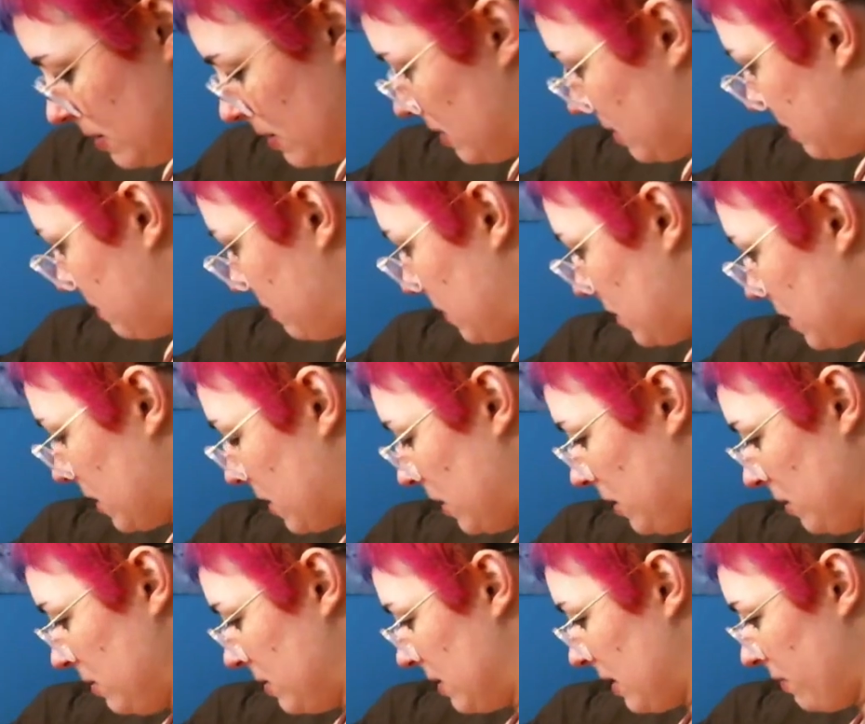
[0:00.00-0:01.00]
I'm not going to use
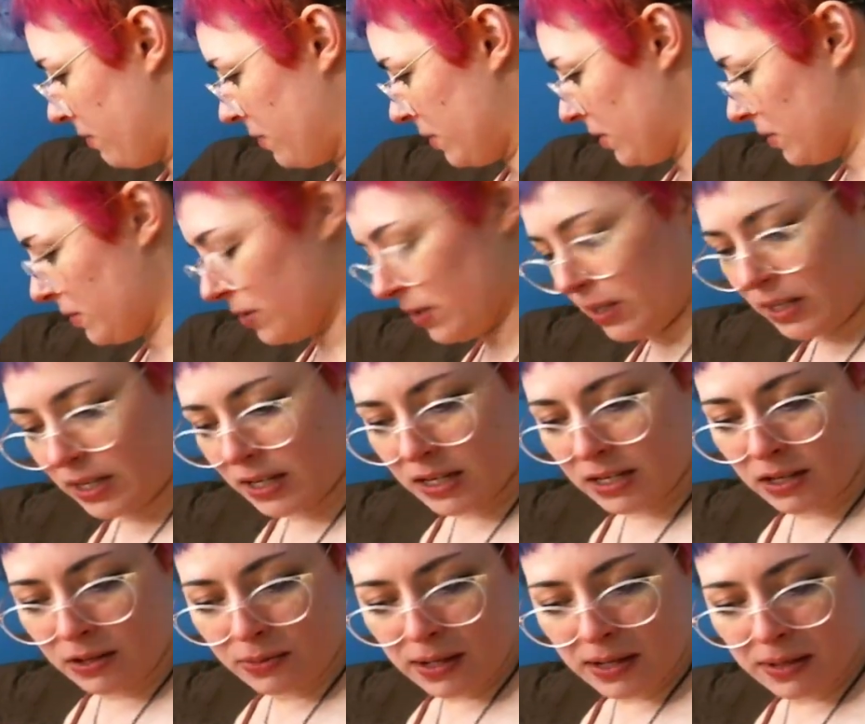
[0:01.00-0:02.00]
that for acrylic
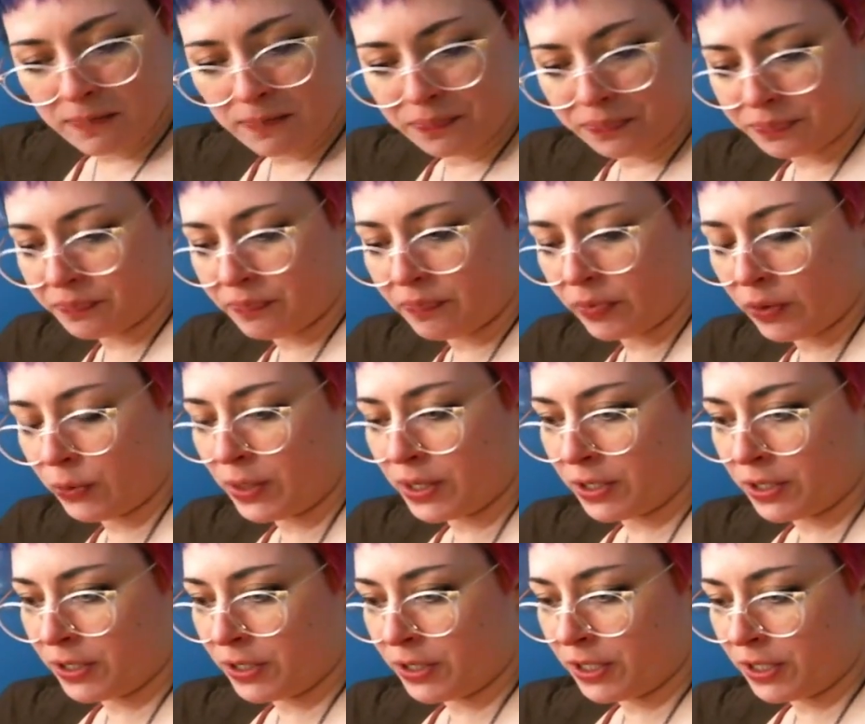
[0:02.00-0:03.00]
anyway.
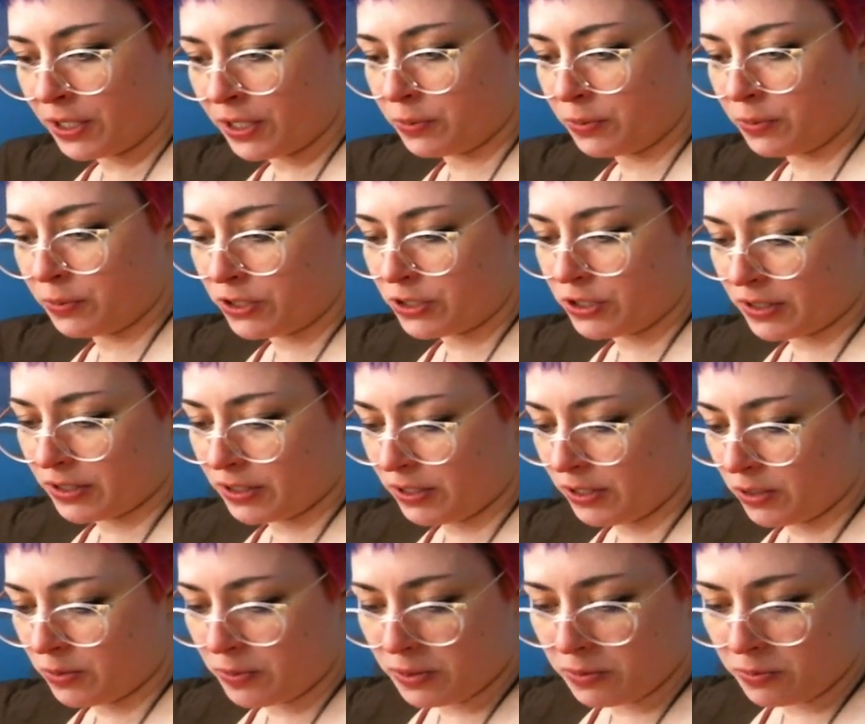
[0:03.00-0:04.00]
Watercolor brushes are a little
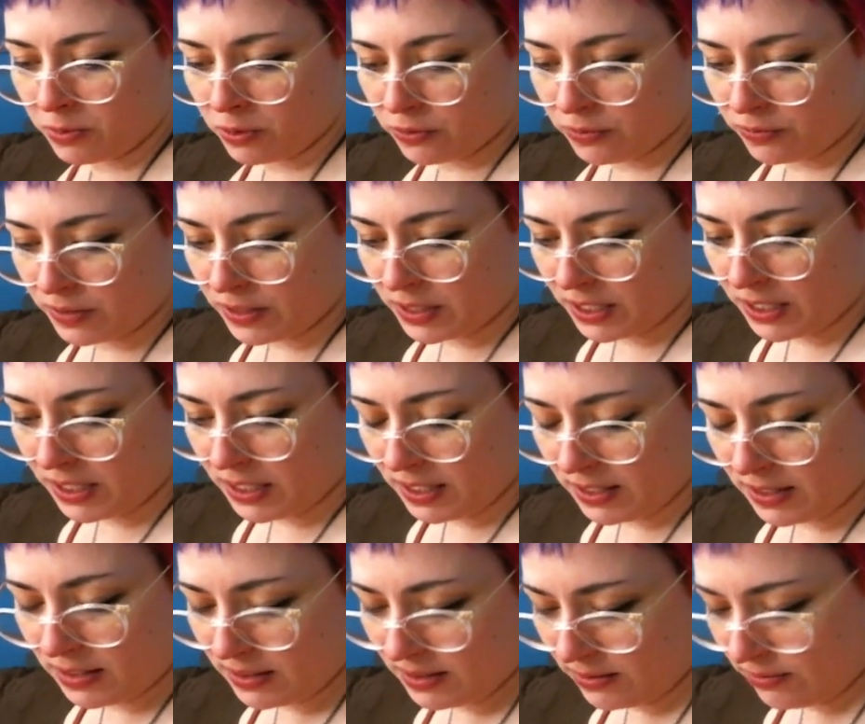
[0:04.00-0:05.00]
bit more finicky,
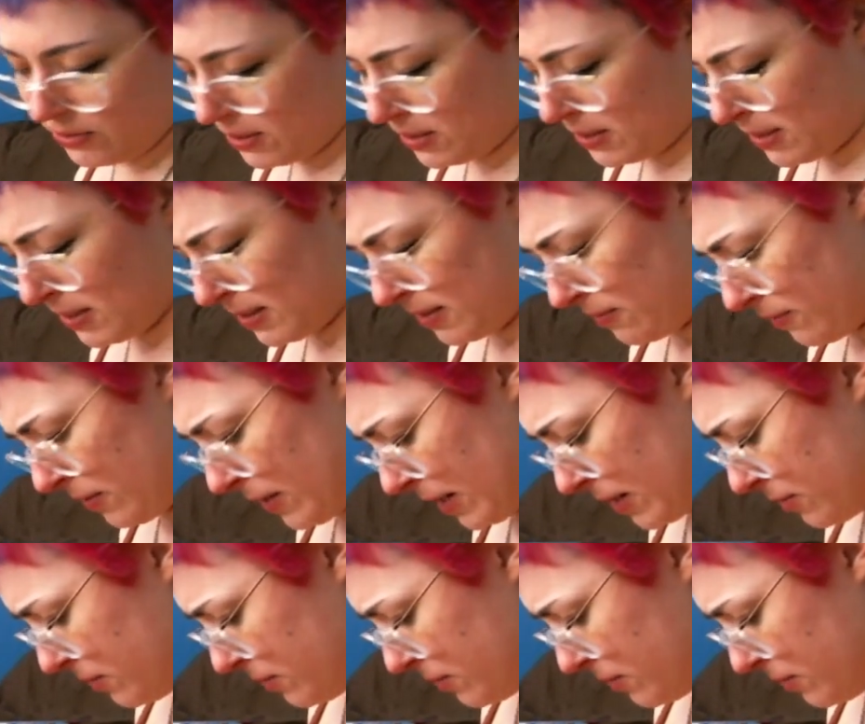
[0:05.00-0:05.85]
if this is in fact what it